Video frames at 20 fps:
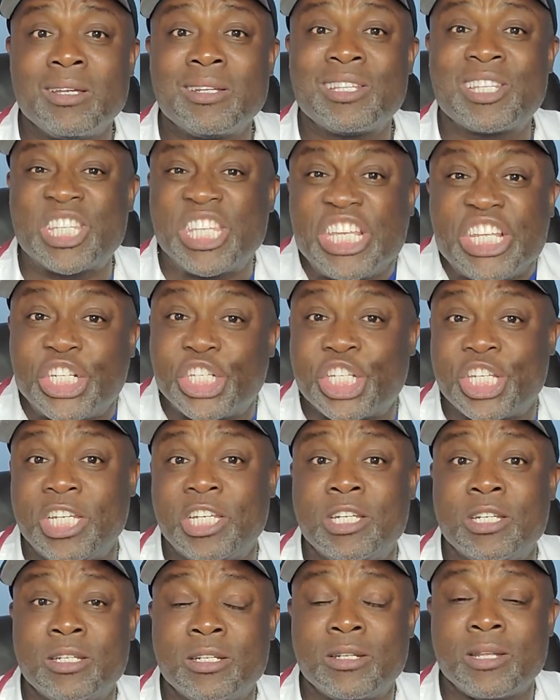
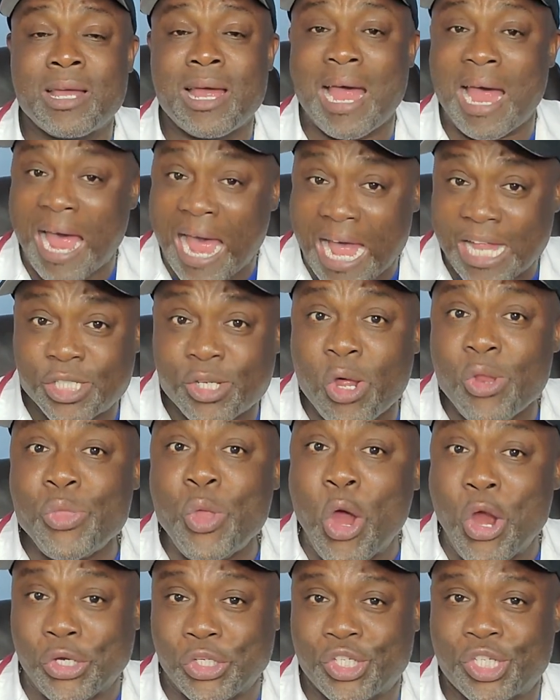teaching as a
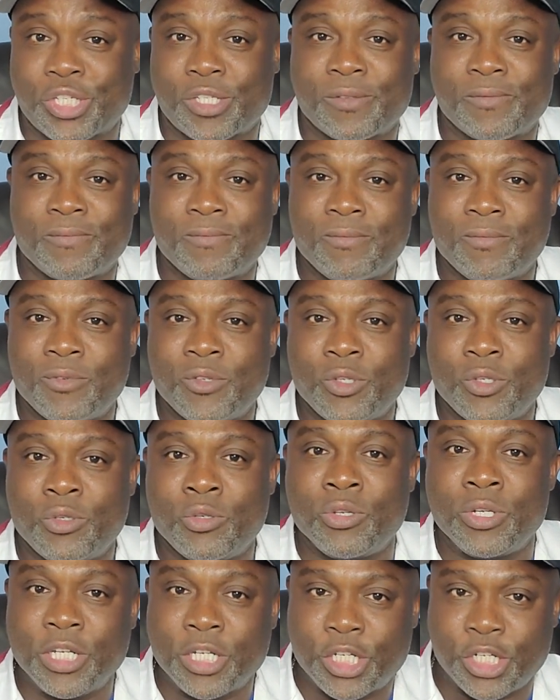nurse
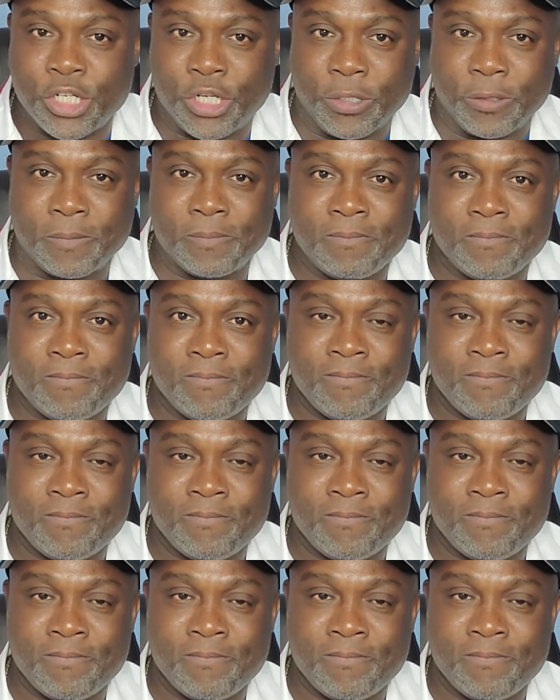you need to do.